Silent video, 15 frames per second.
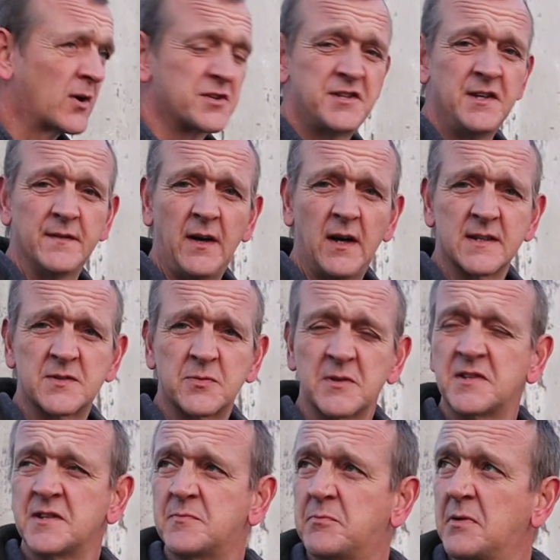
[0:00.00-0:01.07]
Made it like a sheet of
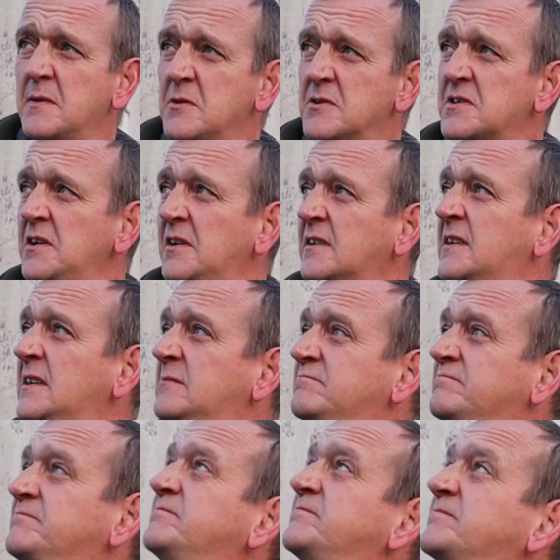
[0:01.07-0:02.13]
ice, which is pretty much
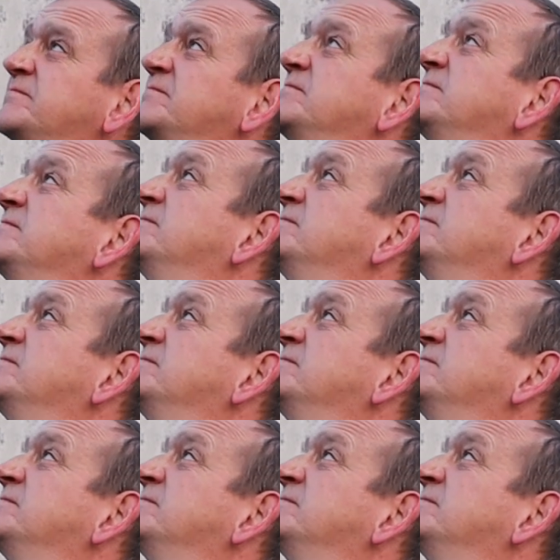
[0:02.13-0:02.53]
like what